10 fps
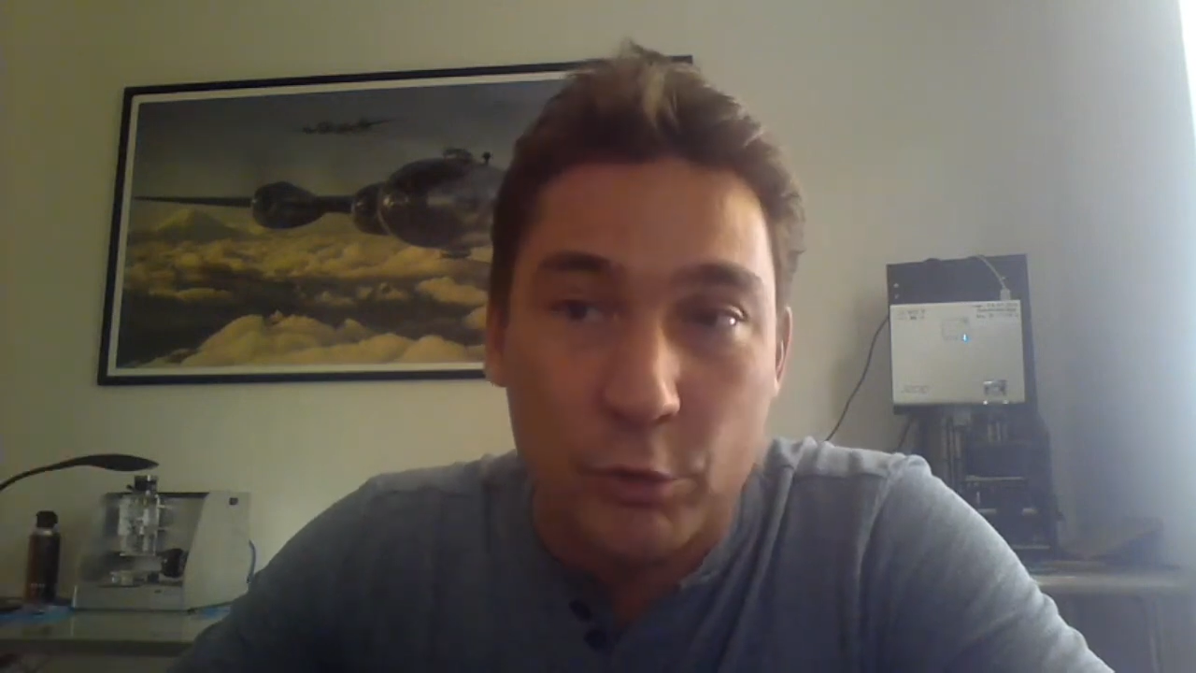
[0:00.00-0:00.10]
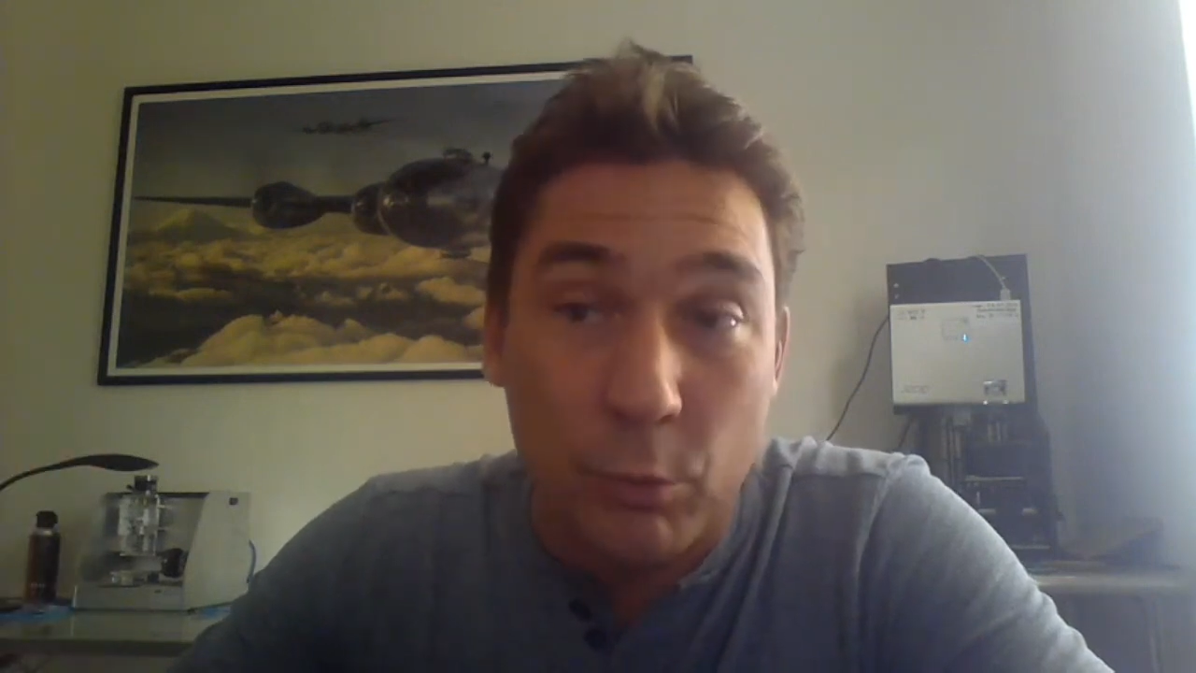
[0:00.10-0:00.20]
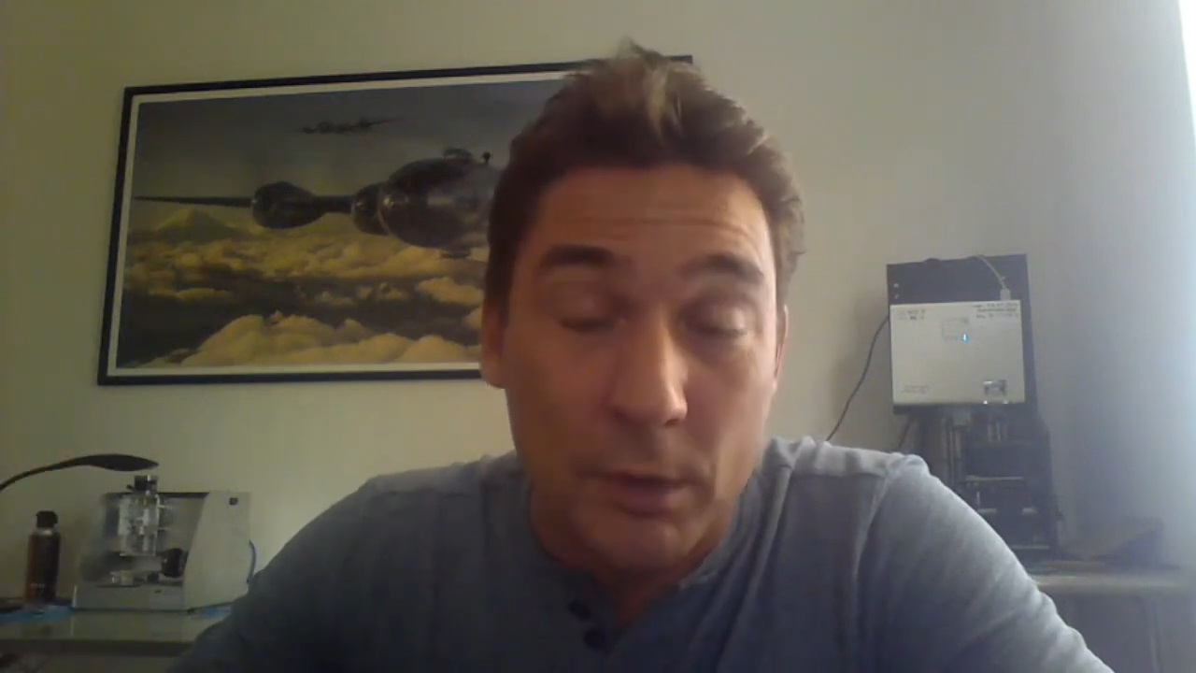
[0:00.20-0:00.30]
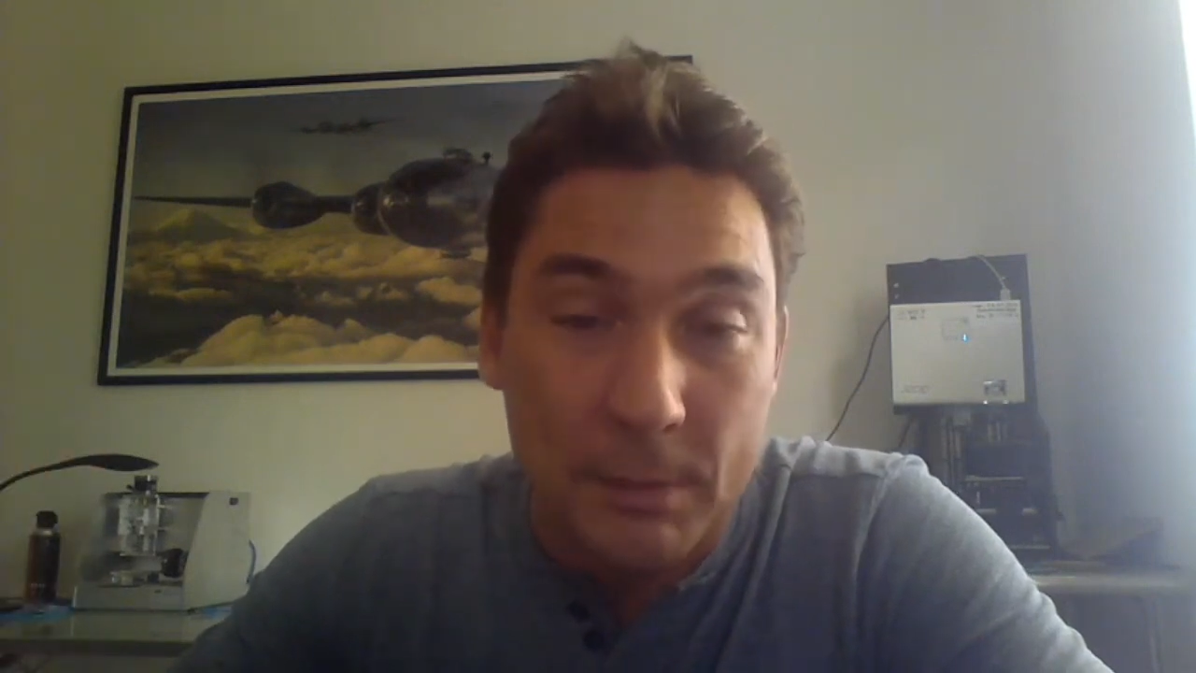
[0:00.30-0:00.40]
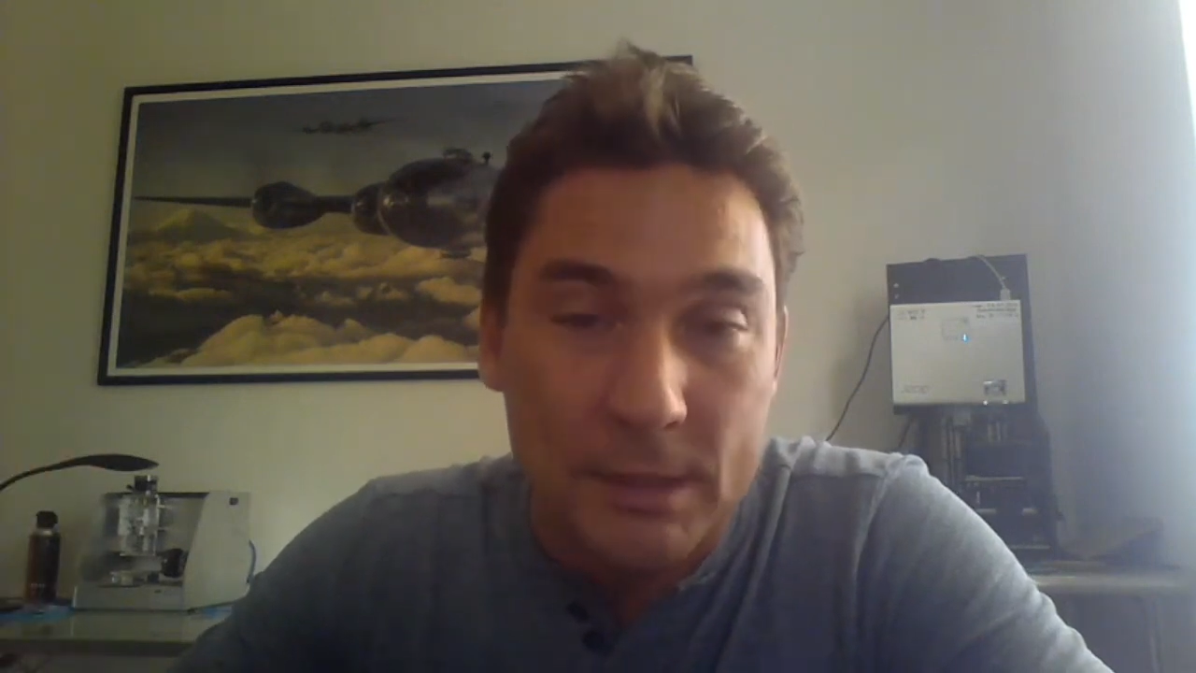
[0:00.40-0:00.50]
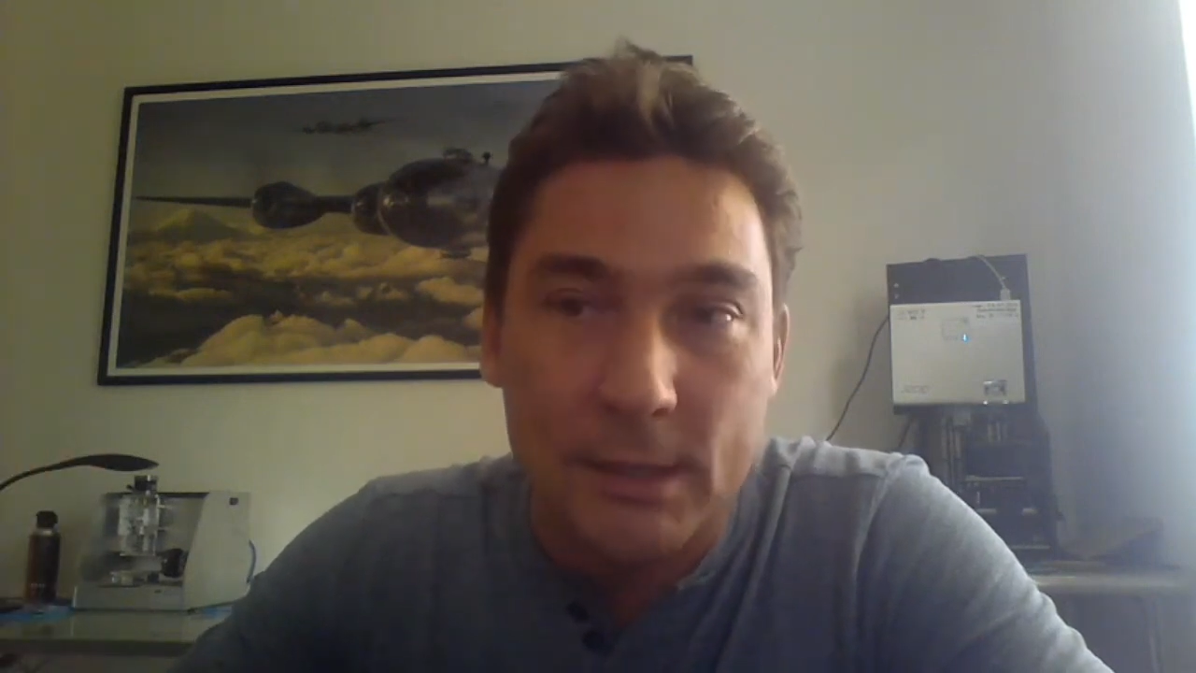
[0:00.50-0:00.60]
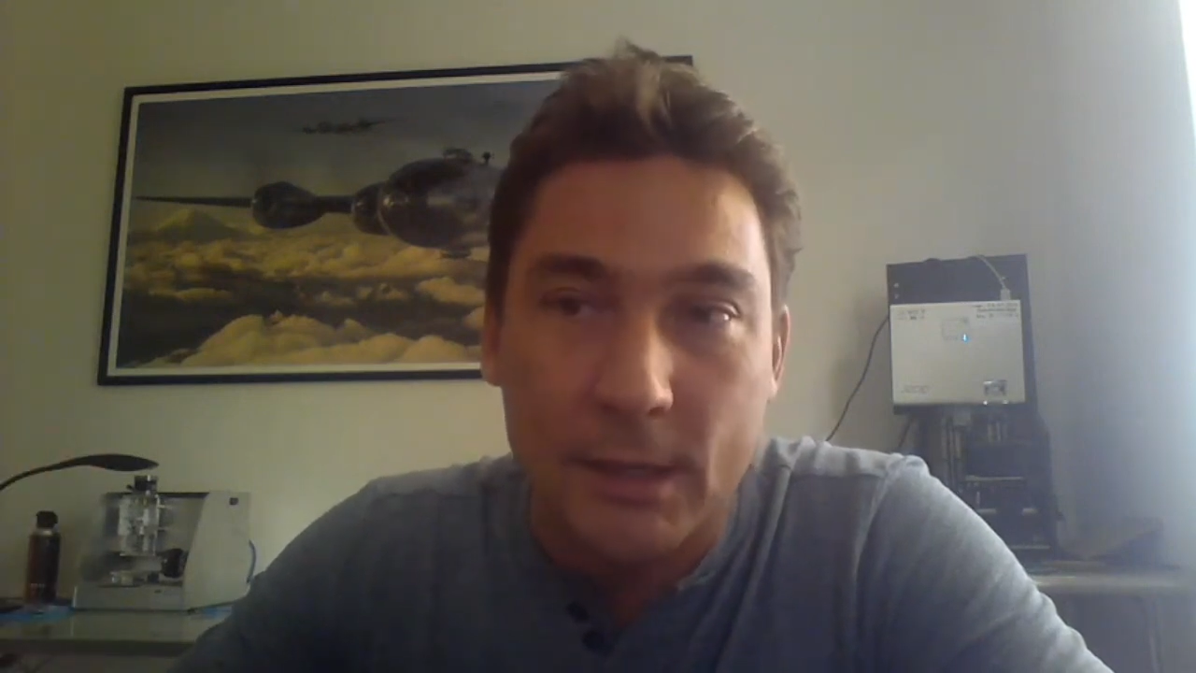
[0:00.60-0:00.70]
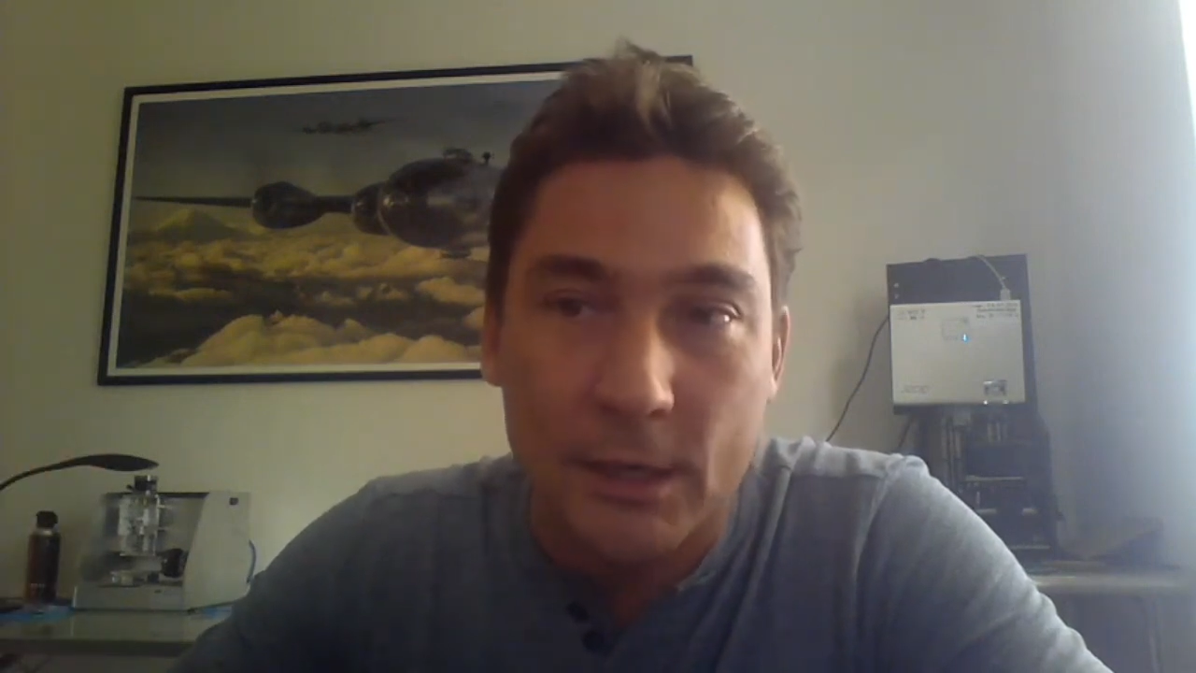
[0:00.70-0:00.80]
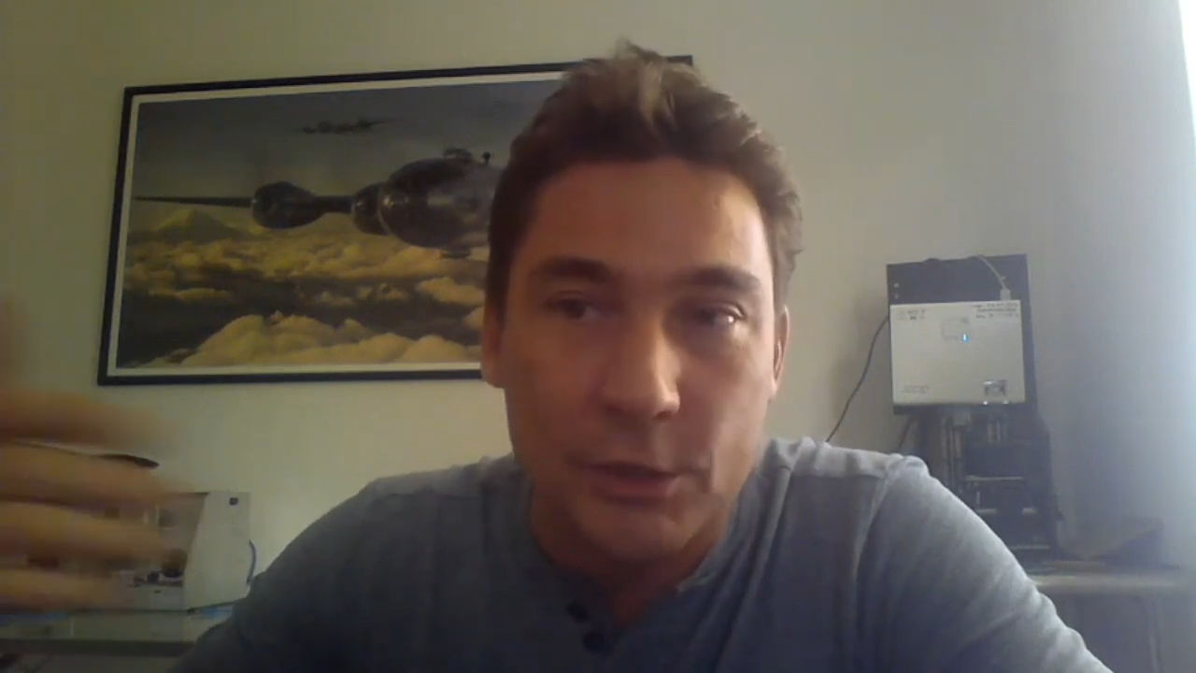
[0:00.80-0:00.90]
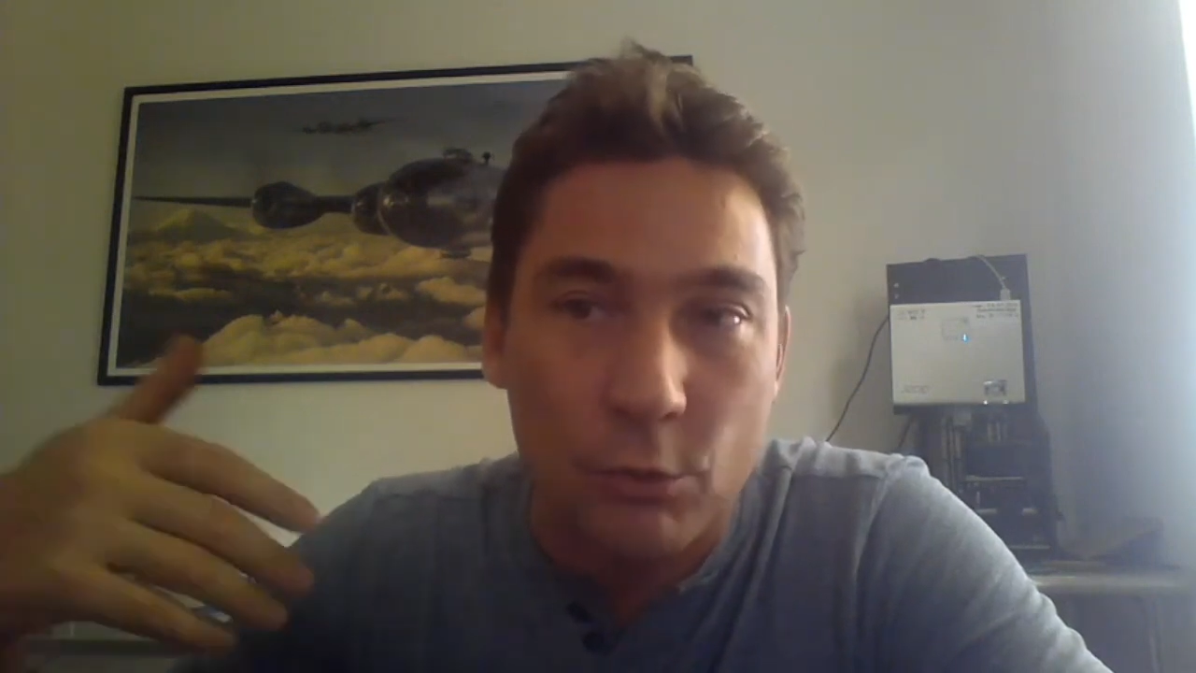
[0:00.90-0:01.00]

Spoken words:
was Mexican,